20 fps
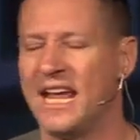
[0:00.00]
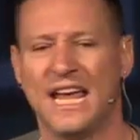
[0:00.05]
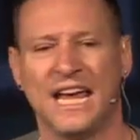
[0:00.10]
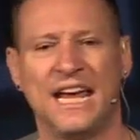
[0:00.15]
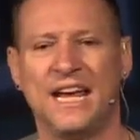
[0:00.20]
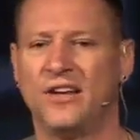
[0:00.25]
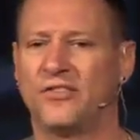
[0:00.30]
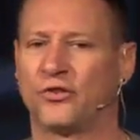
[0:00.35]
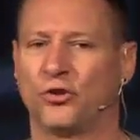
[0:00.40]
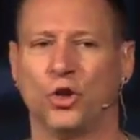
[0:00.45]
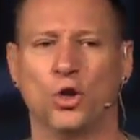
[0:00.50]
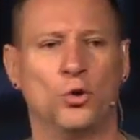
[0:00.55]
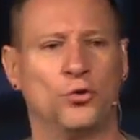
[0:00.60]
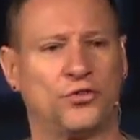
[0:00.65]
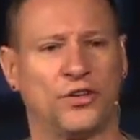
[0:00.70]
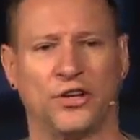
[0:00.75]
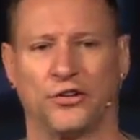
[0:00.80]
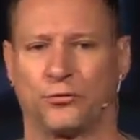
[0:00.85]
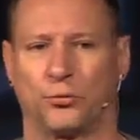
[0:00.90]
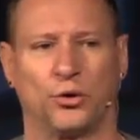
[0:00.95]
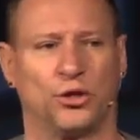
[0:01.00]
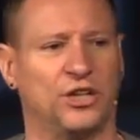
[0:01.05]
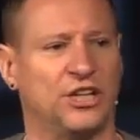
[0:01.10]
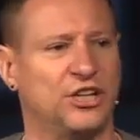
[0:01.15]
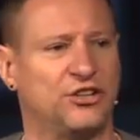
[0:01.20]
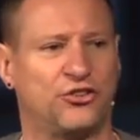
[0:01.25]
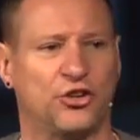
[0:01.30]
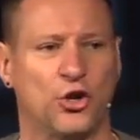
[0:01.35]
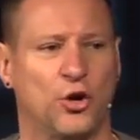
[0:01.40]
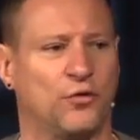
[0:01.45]
He's losing his
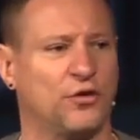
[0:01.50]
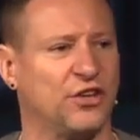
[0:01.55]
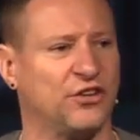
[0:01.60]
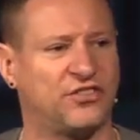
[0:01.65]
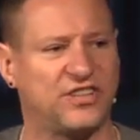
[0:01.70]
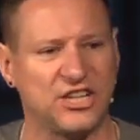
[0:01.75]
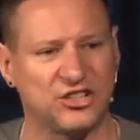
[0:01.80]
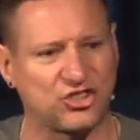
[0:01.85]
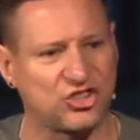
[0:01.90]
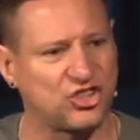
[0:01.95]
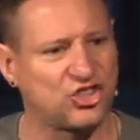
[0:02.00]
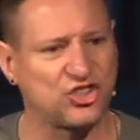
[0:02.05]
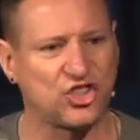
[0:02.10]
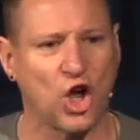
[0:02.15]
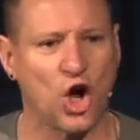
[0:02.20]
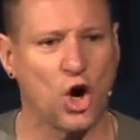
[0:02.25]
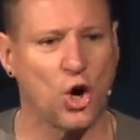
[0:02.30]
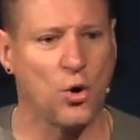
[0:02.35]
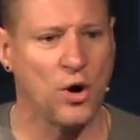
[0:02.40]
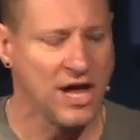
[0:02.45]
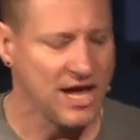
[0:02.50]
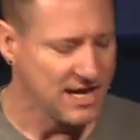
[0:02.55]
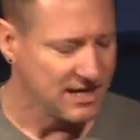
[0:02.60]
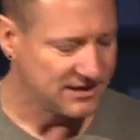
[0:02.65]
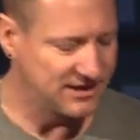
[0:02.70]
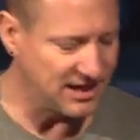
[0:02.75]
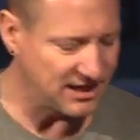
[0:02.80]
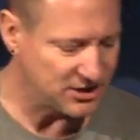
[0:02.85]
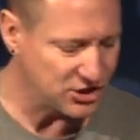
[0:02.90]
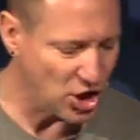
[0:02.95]
religion over this. He is so
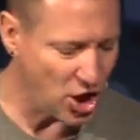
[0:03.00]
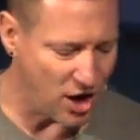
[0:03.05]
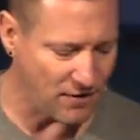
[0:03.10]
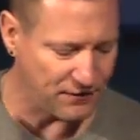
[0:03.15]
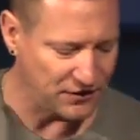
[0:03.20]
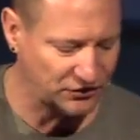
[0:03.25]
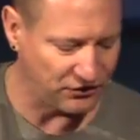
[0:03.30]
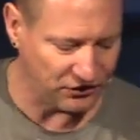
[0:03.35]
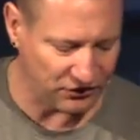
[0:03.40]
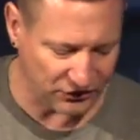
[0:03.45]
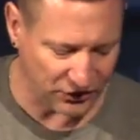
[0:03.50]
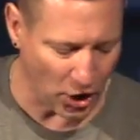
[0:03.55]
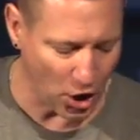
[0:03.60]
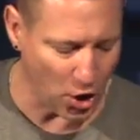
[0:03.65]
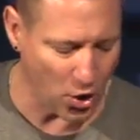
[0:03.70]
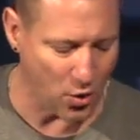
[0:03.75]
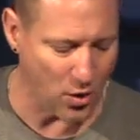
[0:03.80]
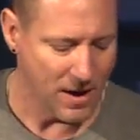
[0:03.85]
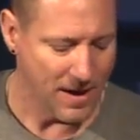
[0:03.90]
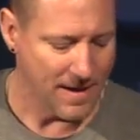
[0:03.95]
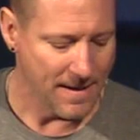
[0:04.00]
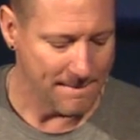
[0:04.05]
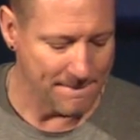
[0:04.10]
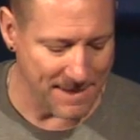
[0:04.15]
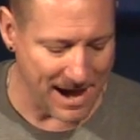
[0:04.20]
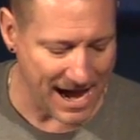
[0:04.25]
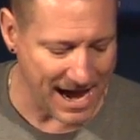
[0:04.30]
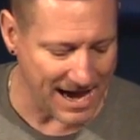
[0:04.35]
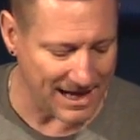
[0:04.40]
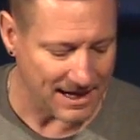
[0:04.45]
ticked off. He's so
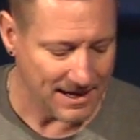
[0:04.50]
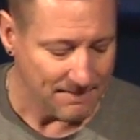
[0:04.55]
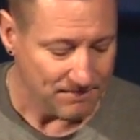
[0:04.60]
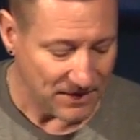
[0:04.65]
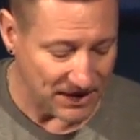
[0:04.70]
mad.